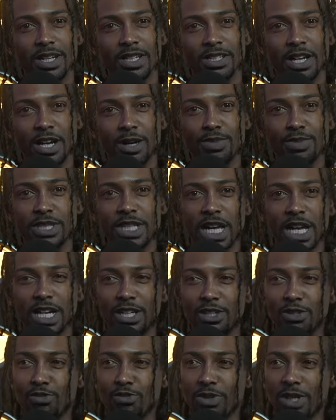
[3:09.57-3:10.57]
Top song of
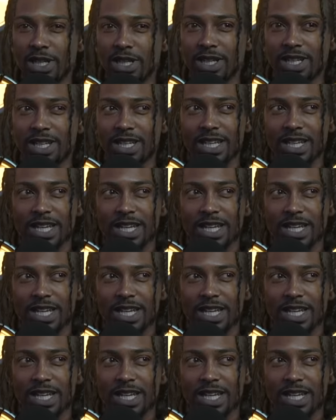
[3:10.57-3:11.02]
the week.